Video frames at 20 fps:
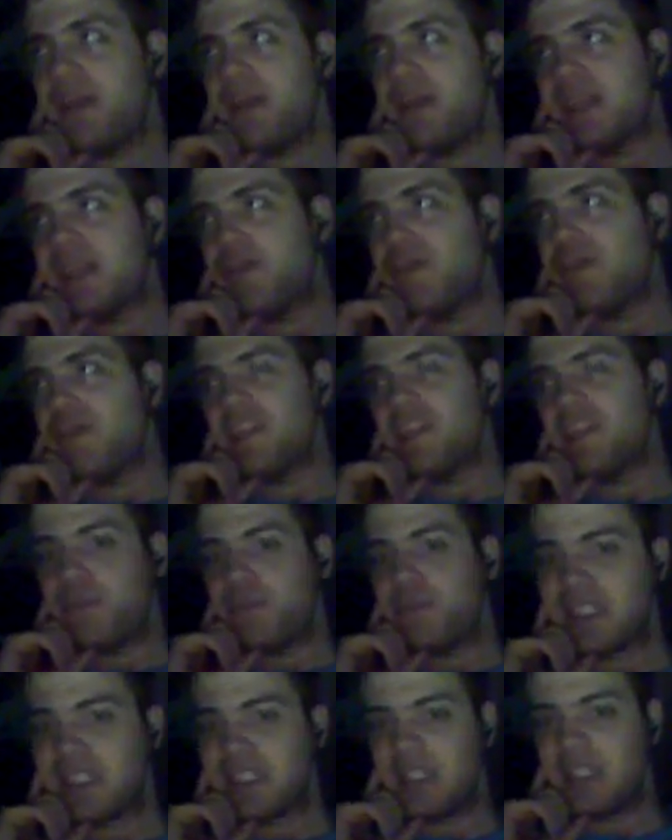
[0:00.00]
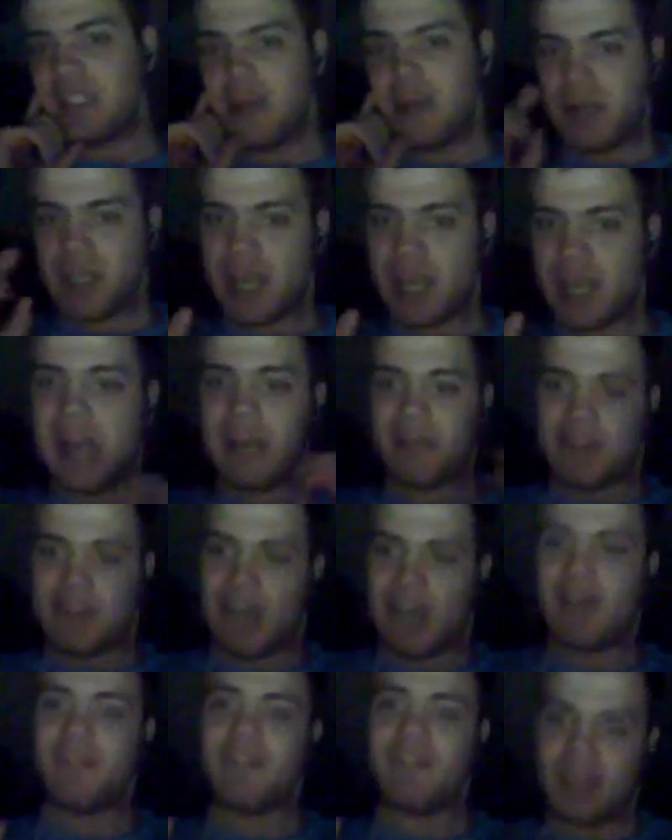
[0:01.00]
like they would have expected them to kind of
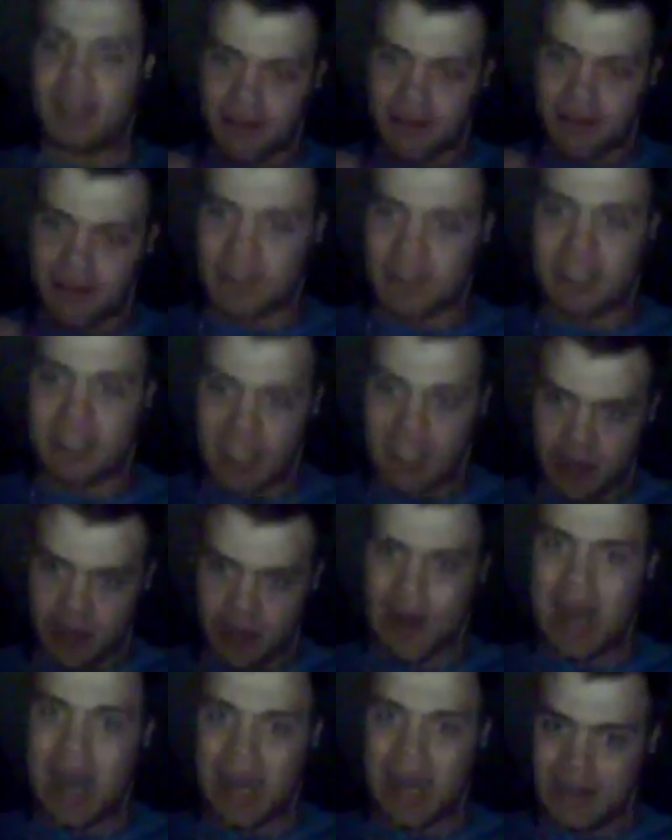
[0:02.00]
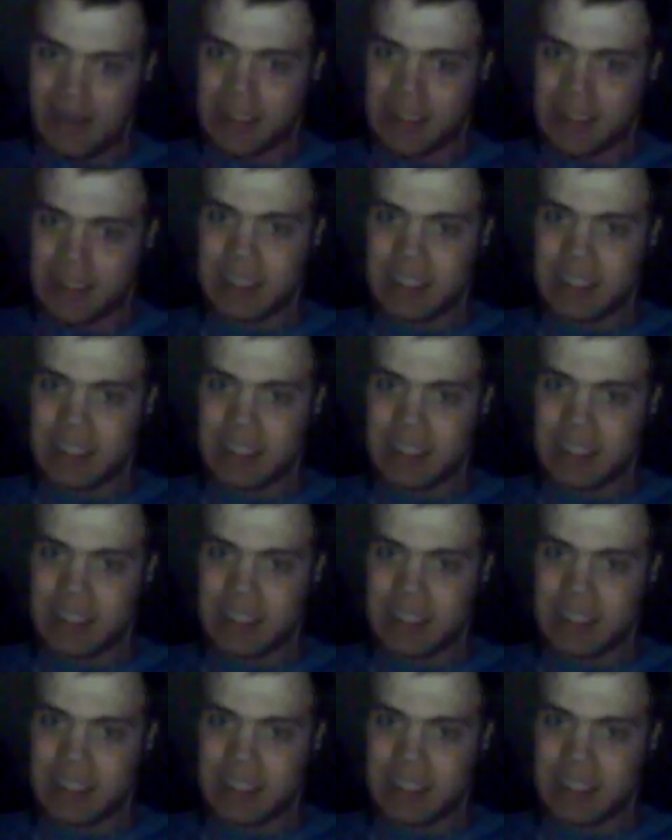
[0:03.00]
cover it up for a little while.